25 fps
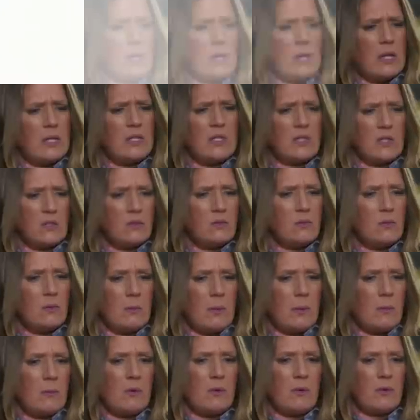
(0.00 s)
And I just
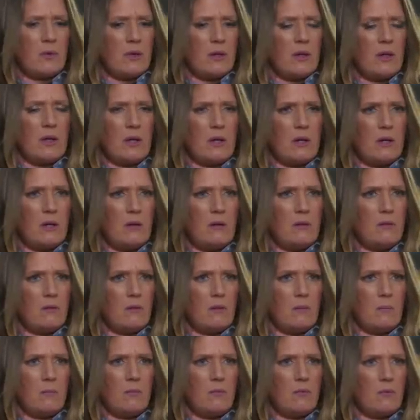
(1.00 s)
remember thinking, he
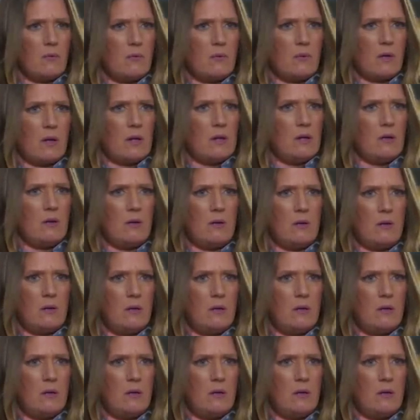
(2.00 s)
seems tired.